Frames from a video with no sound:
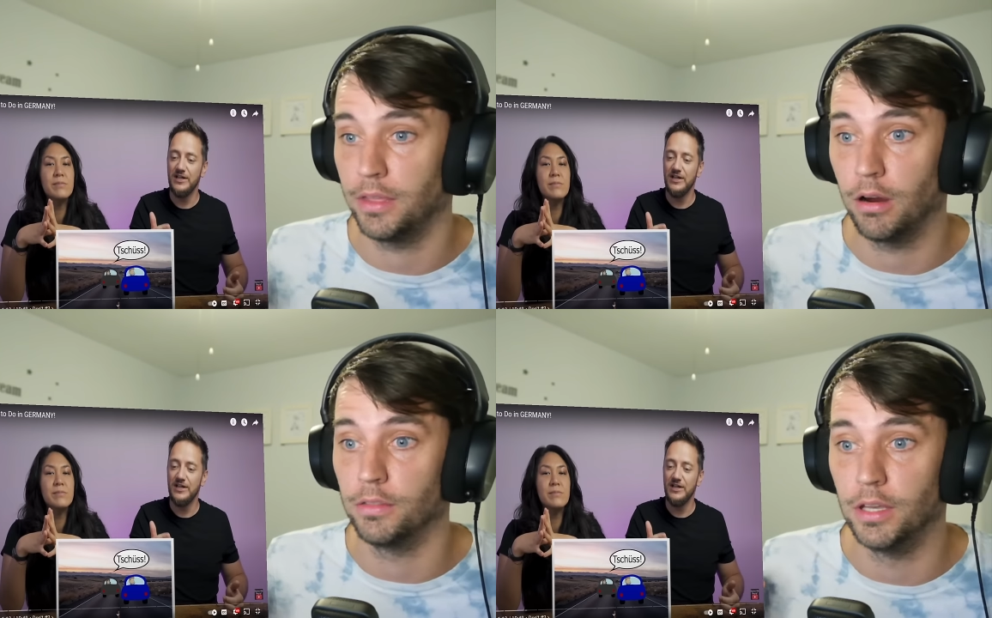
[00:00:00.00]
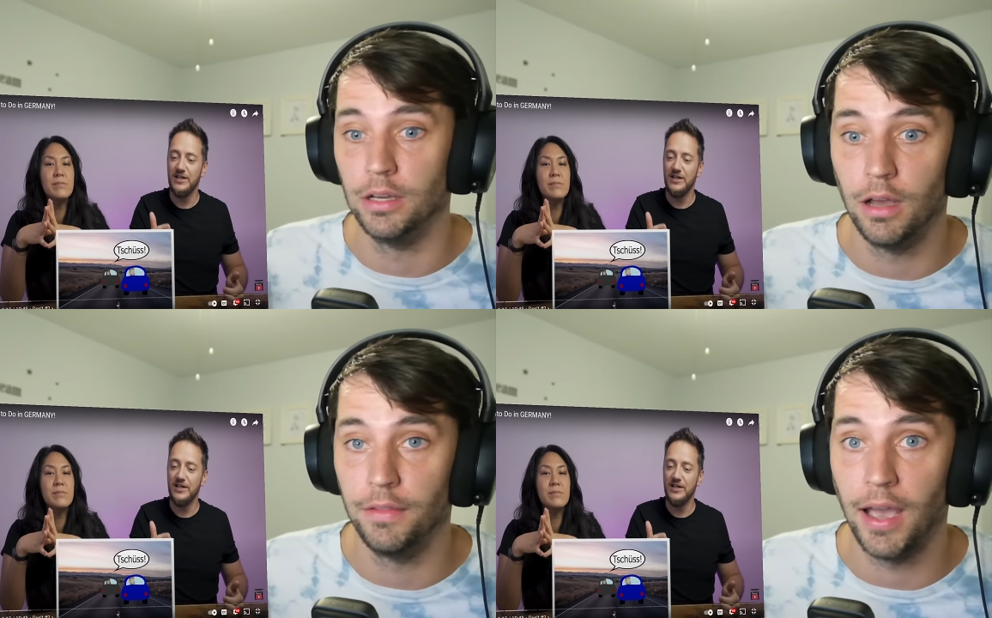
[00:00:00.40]
Speaker 1: there on the
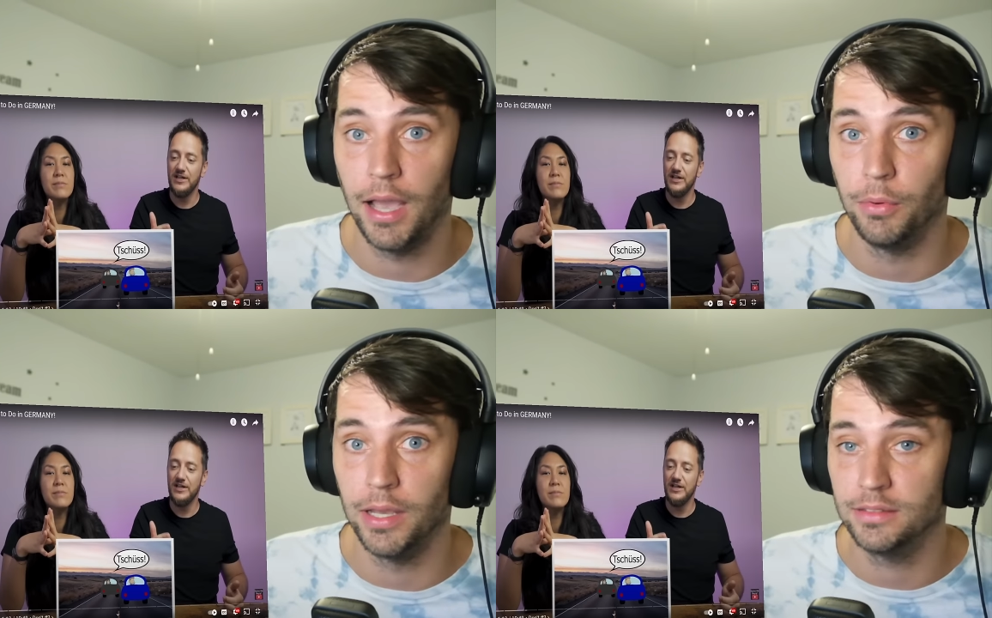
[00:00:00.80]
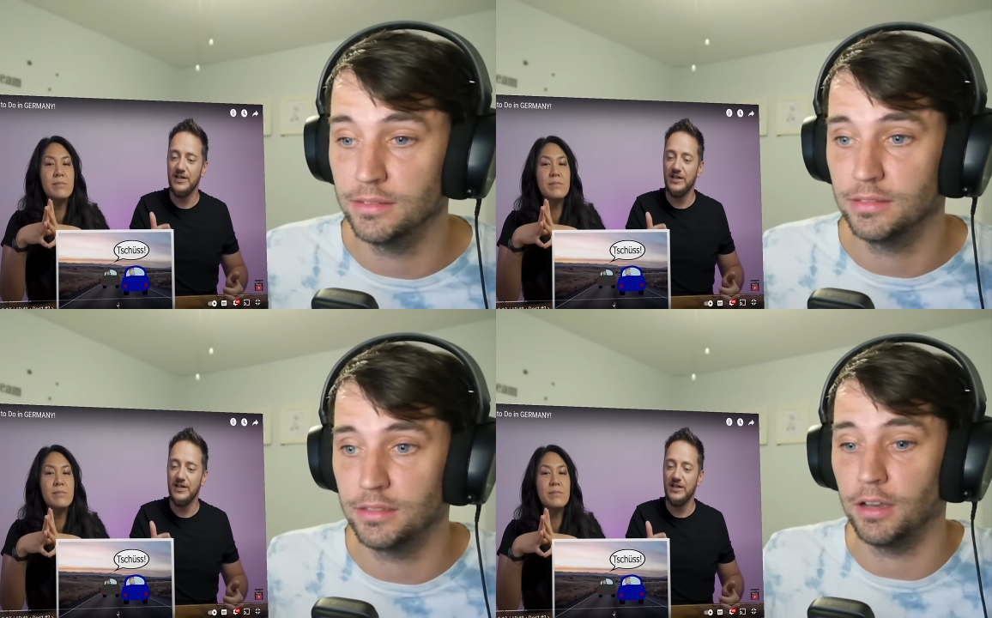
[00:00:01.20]
on the highways
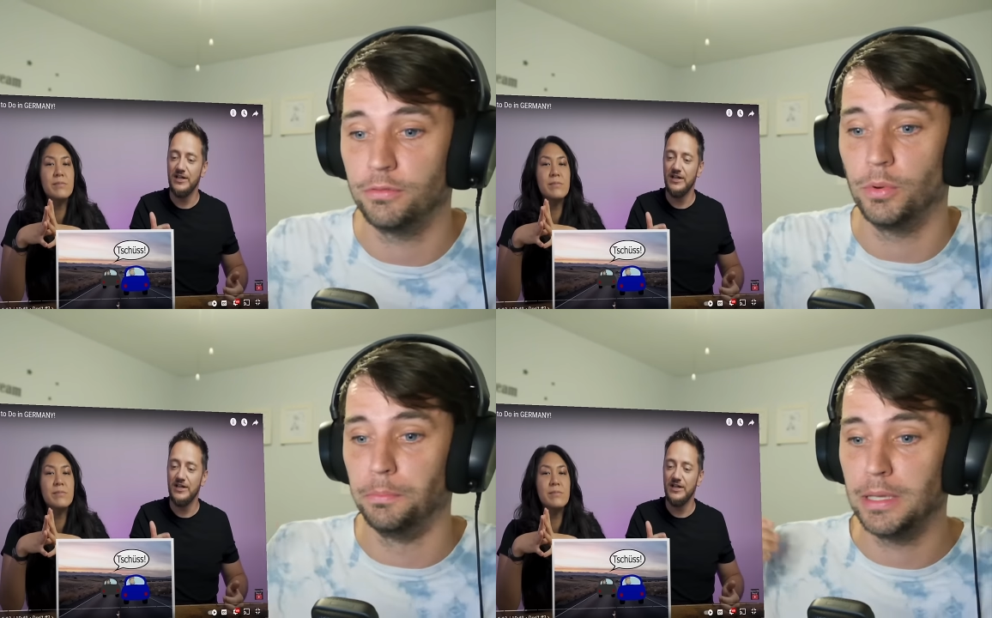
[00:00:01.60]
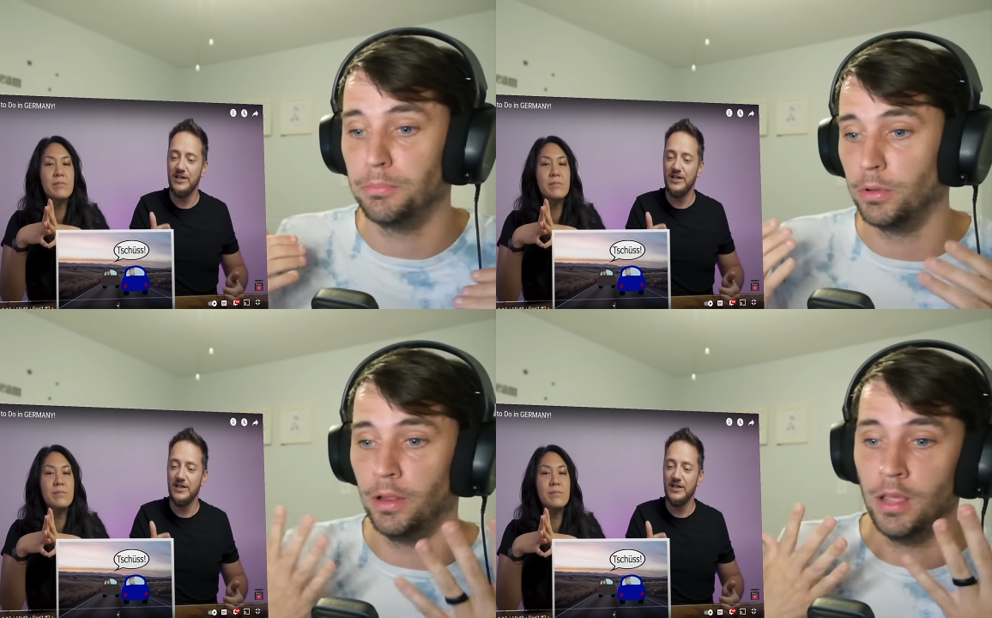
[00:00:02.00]
and stuff when
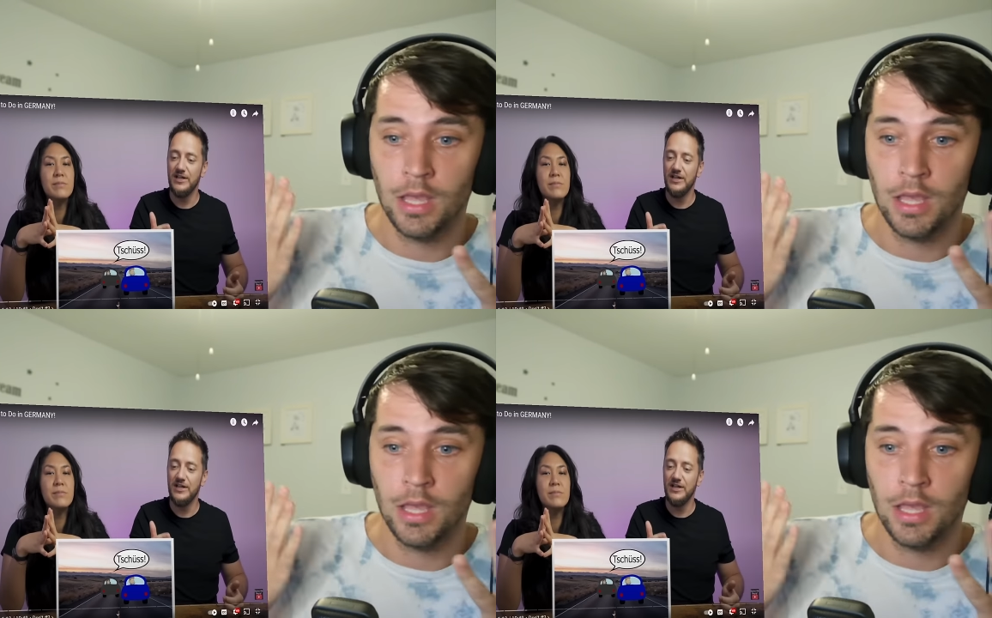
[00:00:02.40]
people